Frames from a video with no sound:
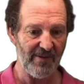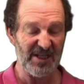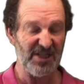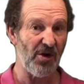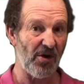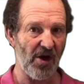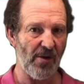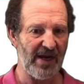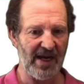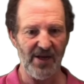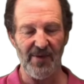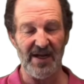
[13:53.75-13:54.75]
but it's not going
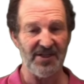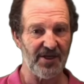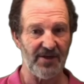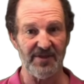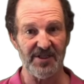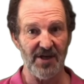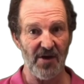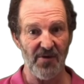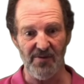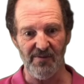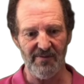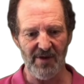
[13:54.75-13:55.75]
anywhere, so there's
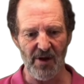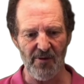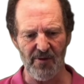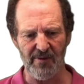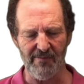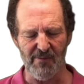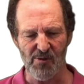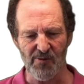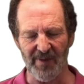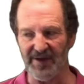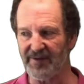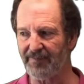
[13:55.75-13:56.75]
no movement.